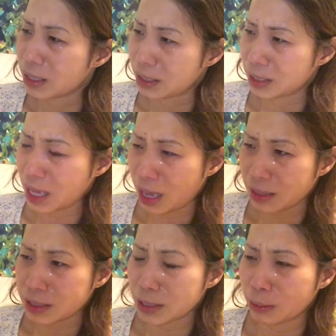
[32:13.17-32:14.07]
Yeah.
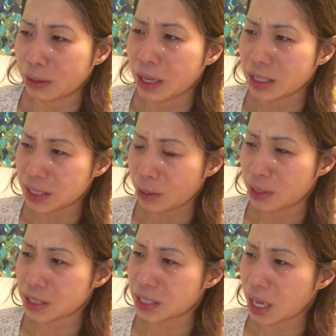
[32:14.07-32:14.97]
So as I
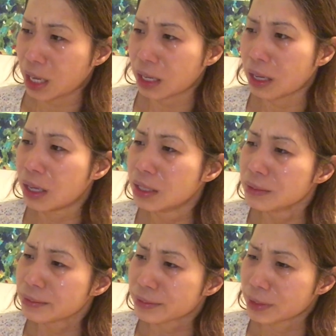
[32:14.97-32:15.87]
was saying,
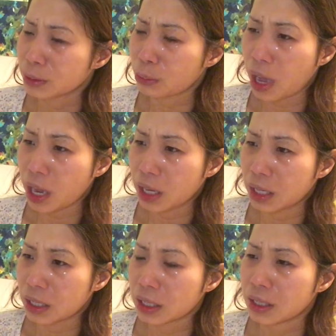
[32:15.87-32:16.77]

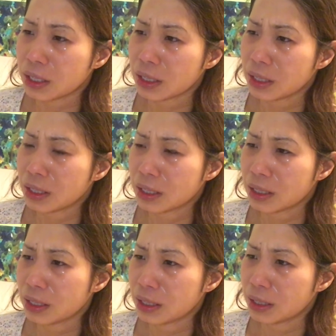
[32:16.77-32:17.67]
why
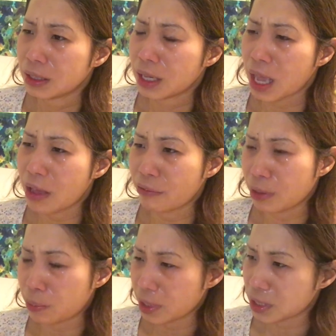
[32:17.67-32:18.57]
every
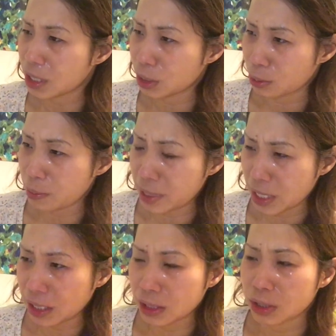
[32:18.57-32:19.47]
person you
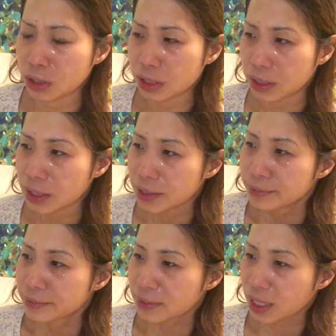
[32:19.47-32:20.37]
meet should
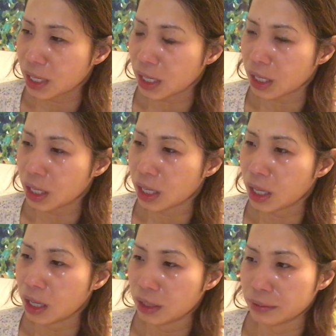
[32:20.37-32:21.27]

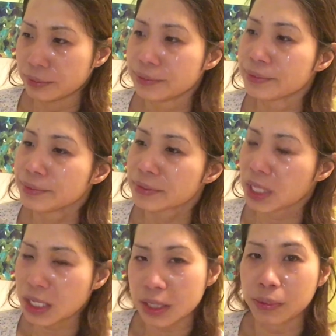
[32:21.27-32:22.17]
um,
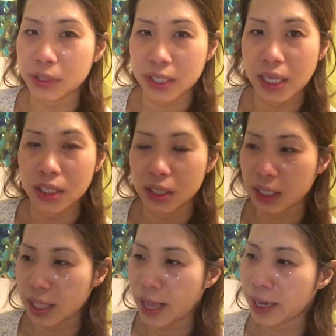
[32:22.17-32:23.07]
is a potential
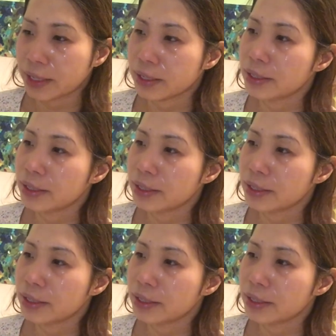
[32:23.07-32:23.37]
client.